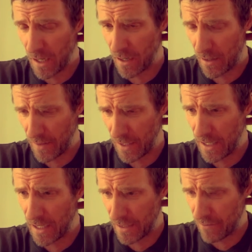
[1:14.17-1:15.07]

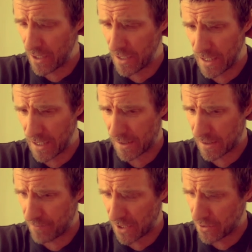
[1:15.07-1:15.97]
It really
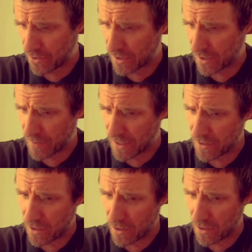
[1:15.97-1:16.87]
is, because I spend a
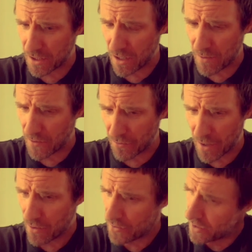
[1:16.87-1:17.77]
lot of time on the
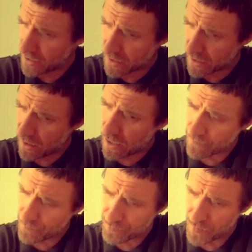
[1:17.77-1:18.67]
road, and it's like
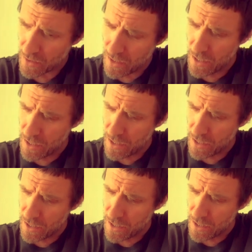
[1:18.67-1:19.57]

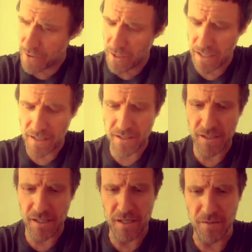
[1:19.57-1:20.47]
you only get
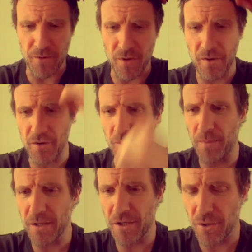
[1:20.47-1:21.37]
to see them growing up
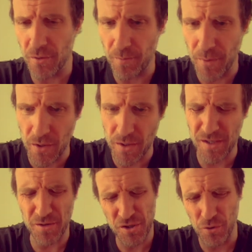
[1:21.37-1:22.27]
in short bursts,
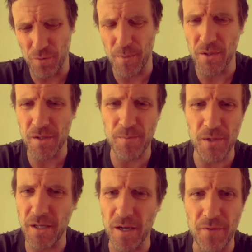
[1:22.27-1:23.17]
not short bursts,
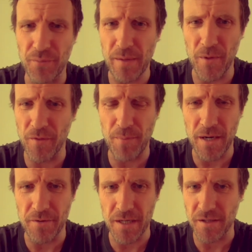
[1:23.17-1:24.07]
but, you know, 3-month
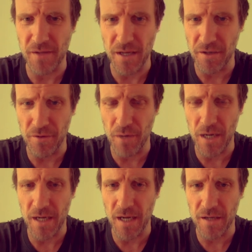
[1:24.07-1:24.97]
periods, and then you're
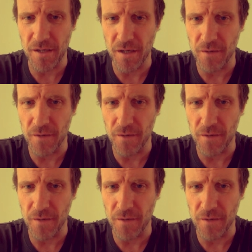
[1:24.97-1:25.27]
away again, you know.